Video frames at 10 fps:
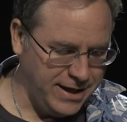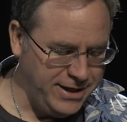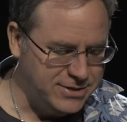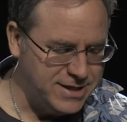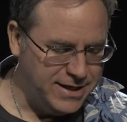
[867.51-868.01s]

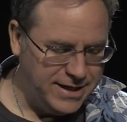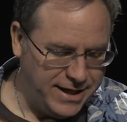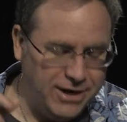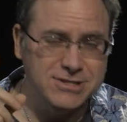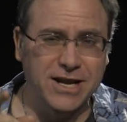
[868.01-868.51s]
Here's
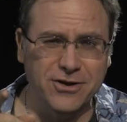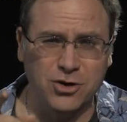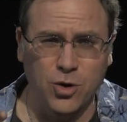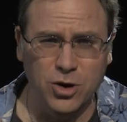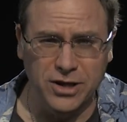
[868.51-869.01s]
another
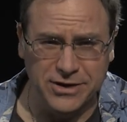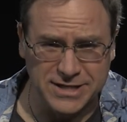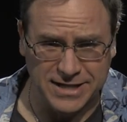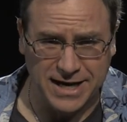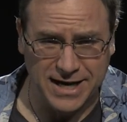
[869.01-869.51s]
corollary to that.